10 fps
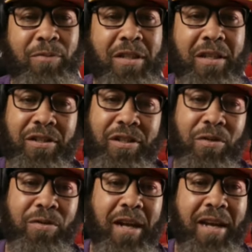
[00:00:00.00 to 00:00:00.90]
We did a
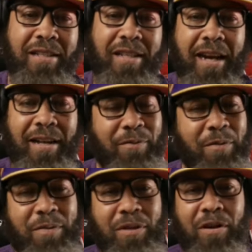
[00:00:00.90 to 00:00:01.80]
show last night and
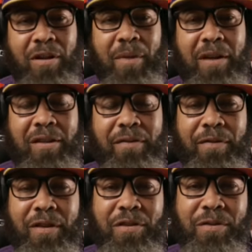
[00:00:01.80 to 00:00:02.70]
we was talking about the
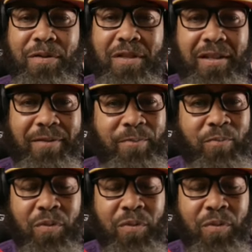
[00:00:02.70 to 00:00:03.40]
officials and,